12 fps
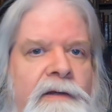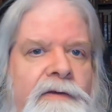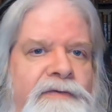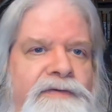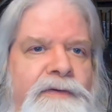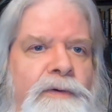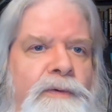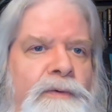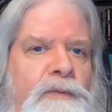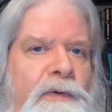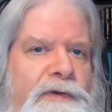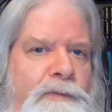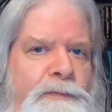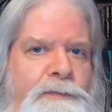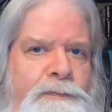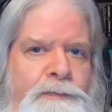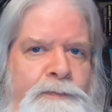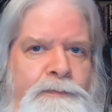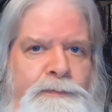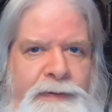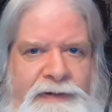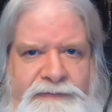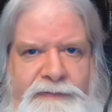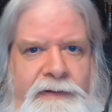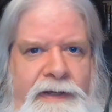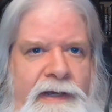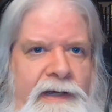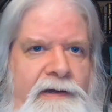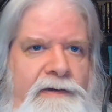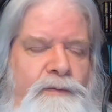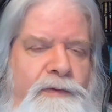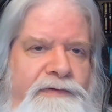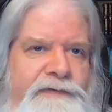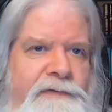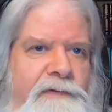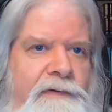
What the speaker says: So what you basically had was,